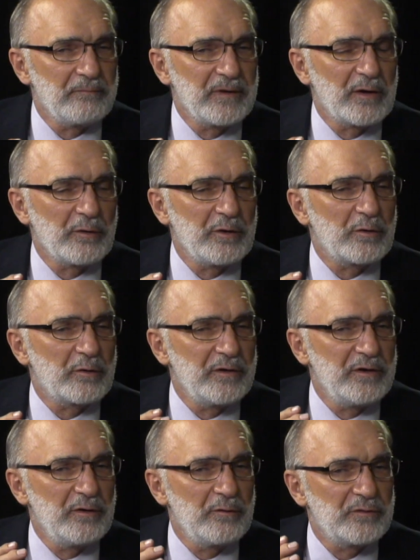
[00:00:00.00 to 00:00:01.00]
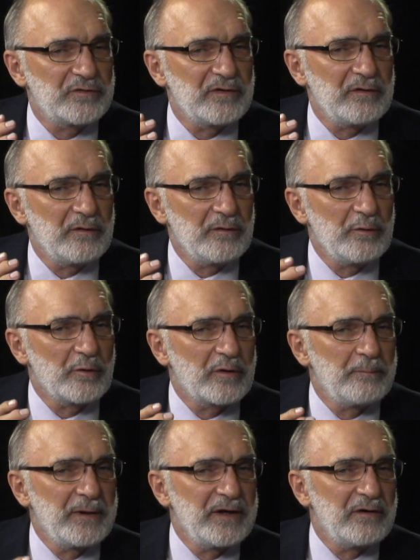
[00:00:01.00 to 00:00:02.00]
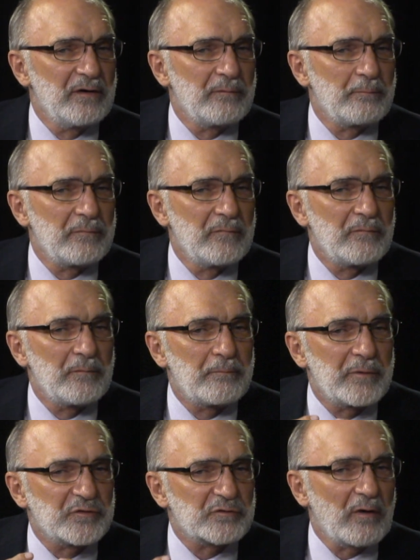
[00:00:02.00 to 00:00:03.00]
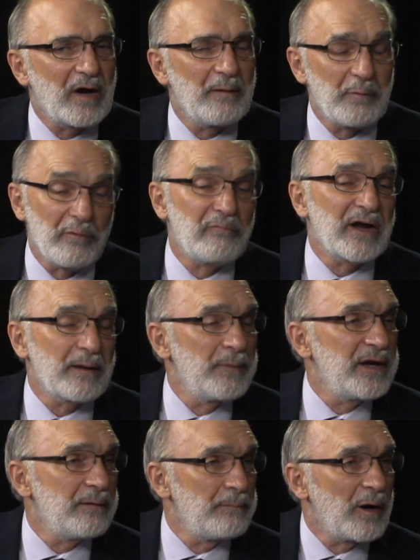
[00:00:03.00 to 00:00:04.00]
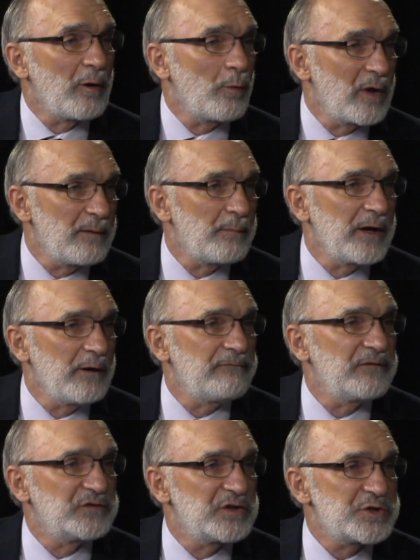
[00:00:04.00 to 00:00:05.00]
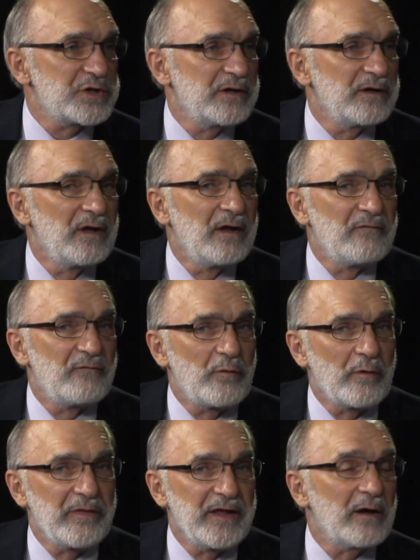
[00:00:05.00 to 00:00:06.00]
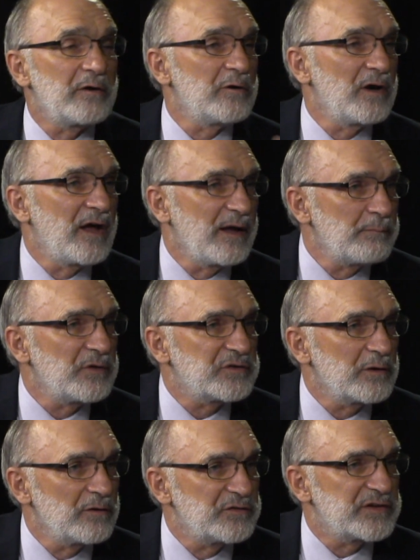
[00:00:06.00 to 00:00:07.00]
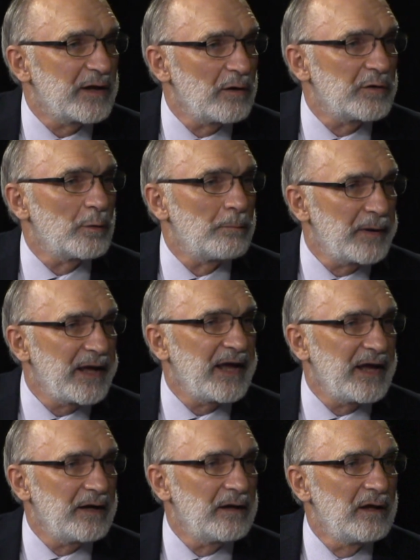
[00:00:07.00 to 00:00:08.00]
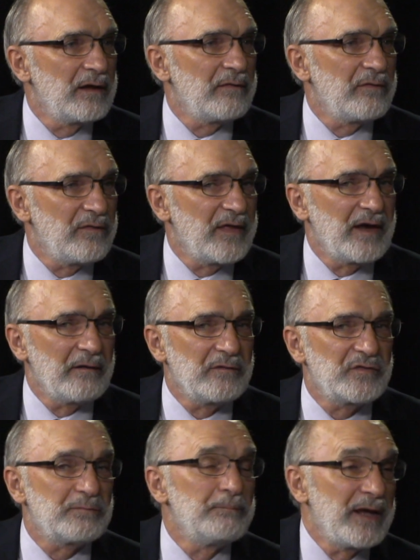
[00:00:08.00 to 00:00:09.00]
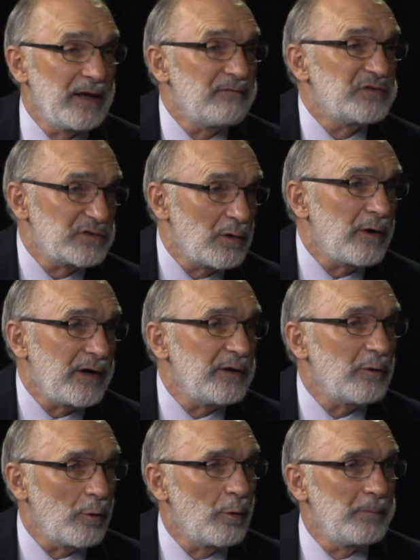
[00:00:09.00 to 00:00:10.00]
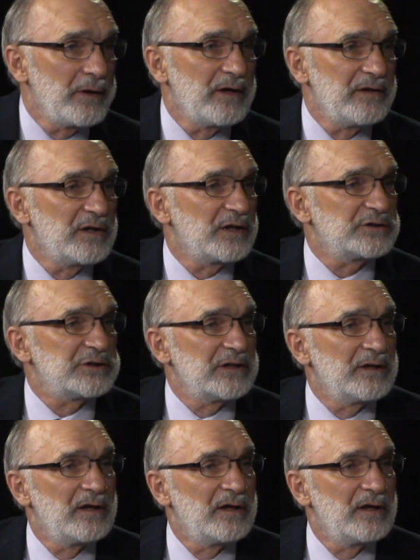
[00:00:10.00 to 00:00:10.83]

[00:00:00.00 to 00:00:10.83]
you could be prescribed or recommended marijuana by your physician for the underlying musculoskeletal pain that may have started your opiate addiction,